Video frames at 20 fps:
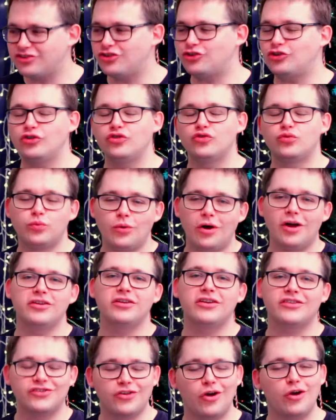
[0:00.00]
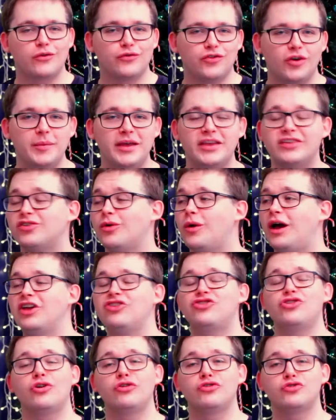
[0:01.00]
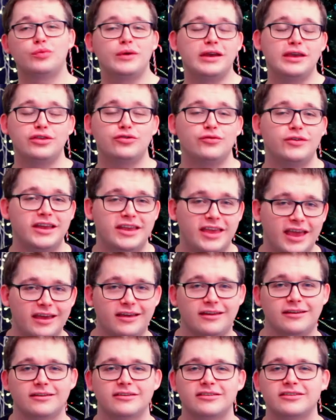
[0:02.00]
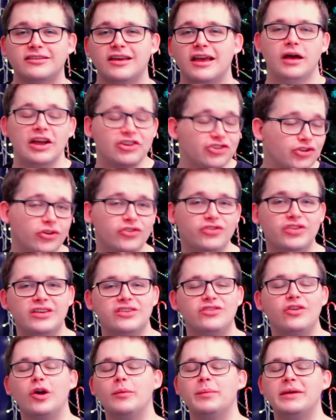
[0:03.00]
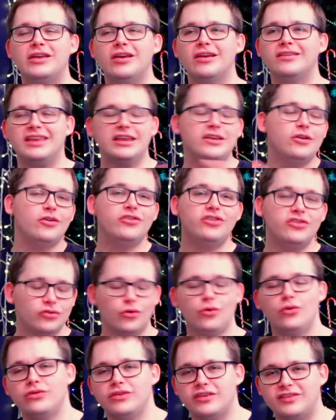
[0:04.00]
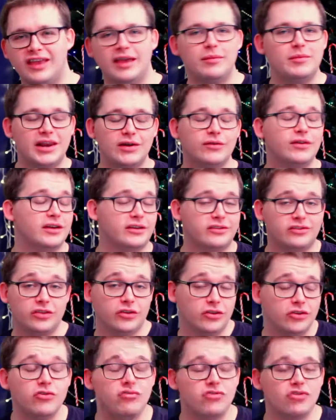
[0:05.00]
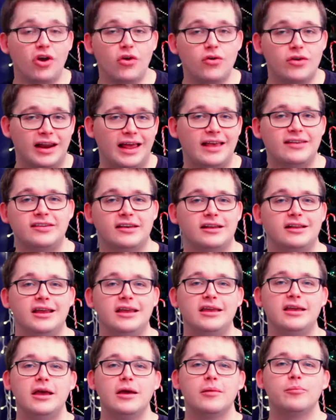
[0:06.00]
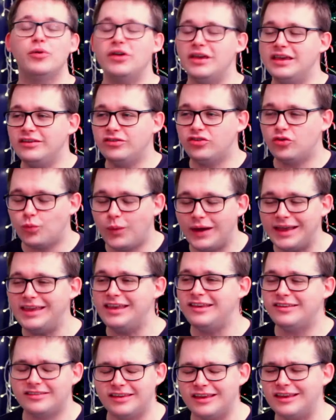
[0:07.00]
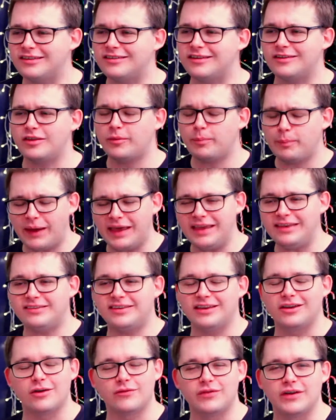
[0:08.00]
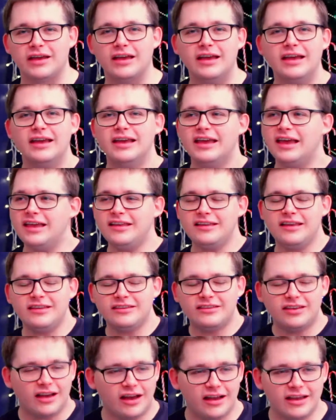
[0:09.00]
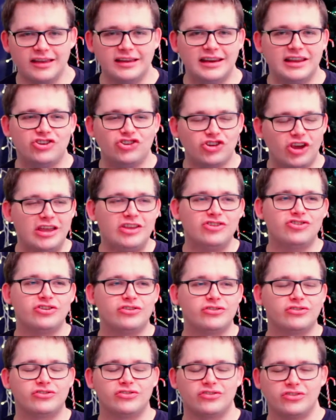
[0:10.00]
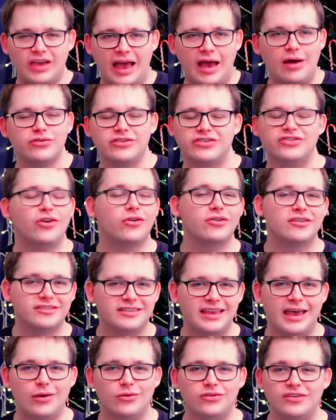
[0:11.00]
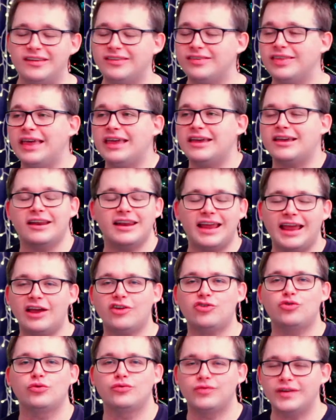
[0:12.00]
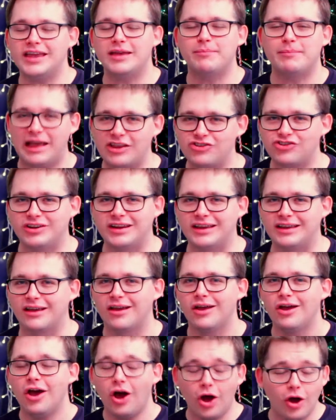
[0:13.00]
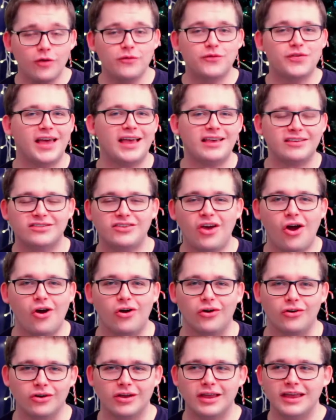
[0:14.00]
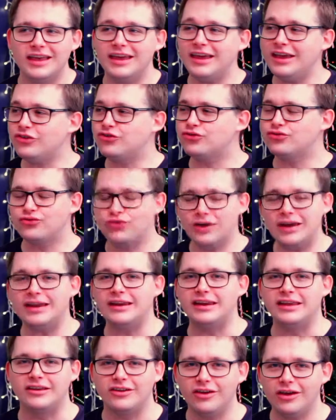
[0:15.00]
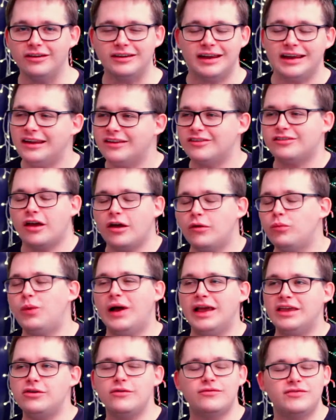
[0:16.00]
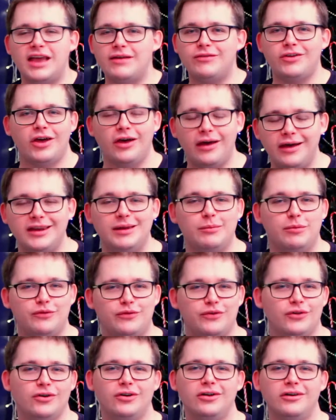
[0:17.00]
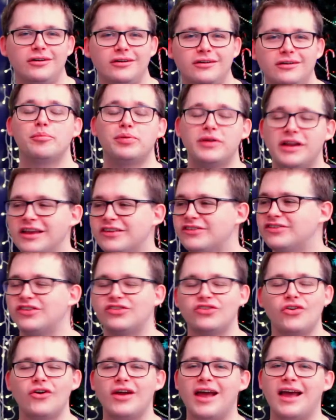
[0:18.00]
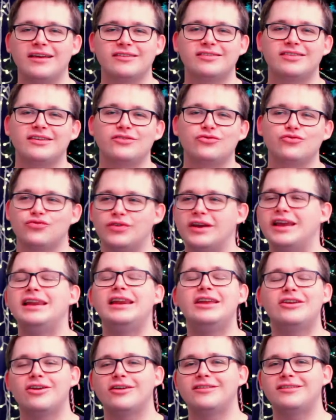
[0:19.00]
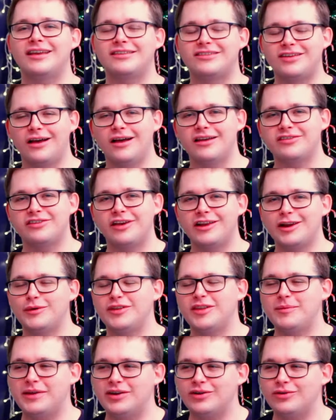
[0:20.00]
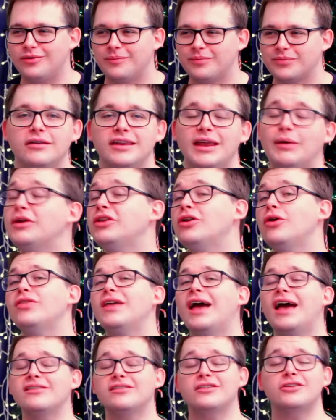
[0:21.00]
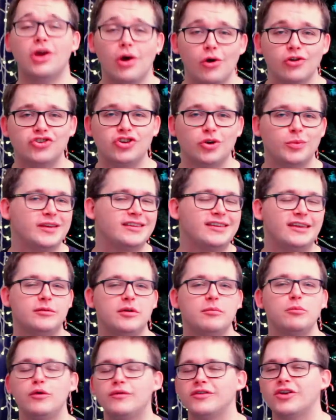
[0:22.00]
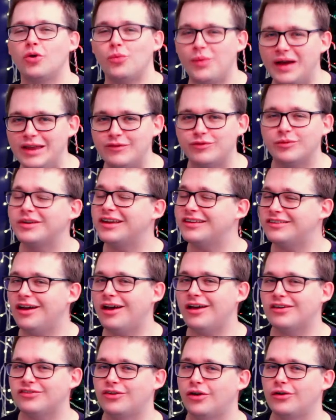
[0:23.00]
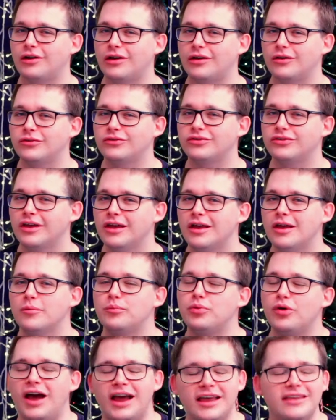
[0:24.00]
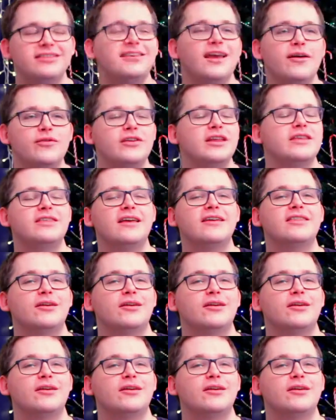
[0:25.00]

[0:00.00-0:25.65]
to choose one song from it, so I chose We Three Kings. I chose this song because it uses all the same lyrics that you know classically, but the way he sings it, the pacing of it, it entirely changes how the song sounds. It's like an actual reimagining of that song. It's really good, and it's a way you've never heard it before. Plus, the song has this really good guitar solo in the middle. Now, I know that as a culture, we seem to be moving away from guitar solos, but I definitely think